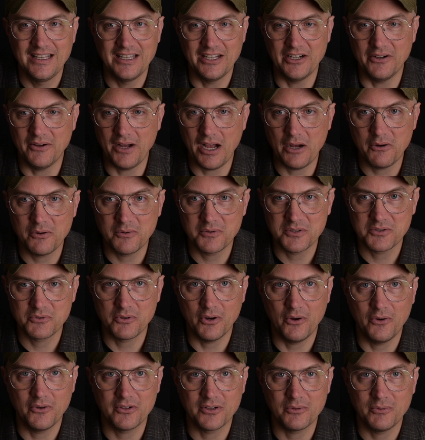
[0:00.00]
you know, how it was
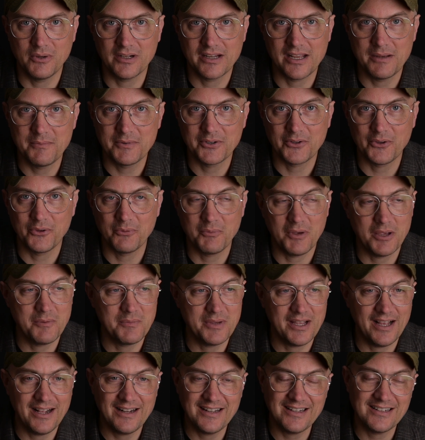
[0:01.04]
grown or what chemicals might
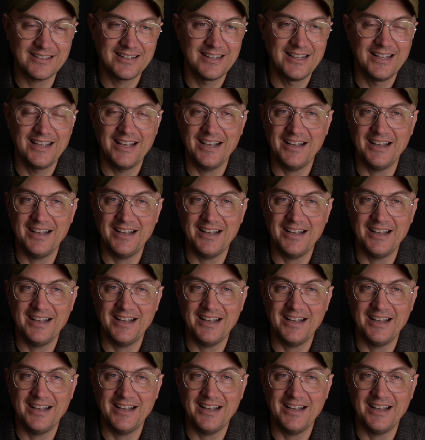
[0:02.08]
be on it.